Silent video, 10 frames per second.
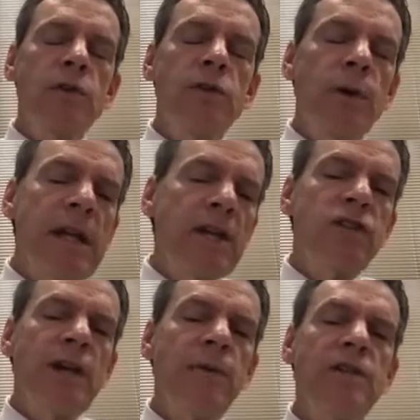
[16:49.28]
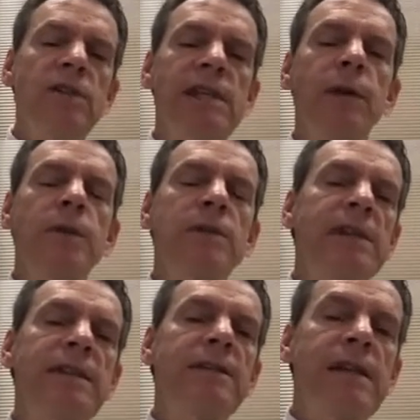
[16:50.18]
a next generation
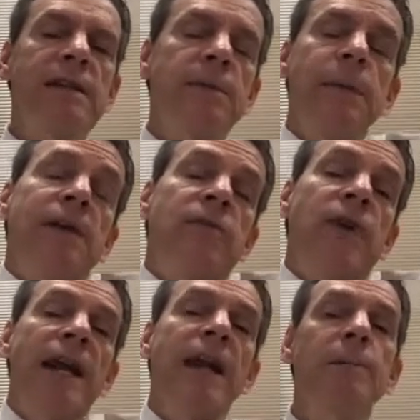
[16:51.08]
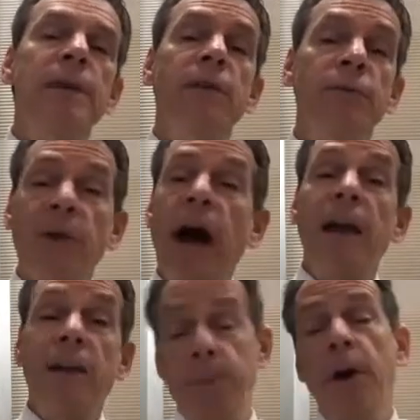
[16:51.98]
sequencing test can be divided up into
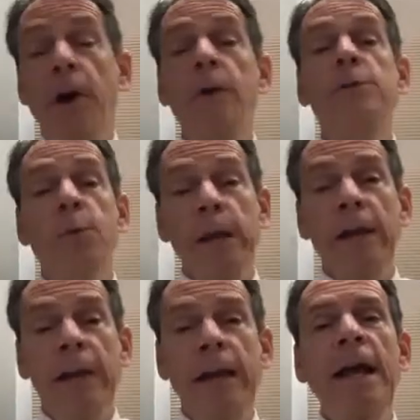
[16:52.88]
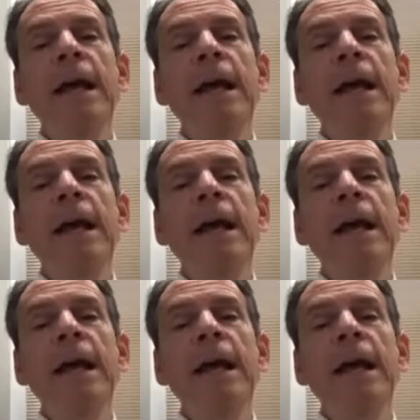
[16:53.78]
5 parts, really.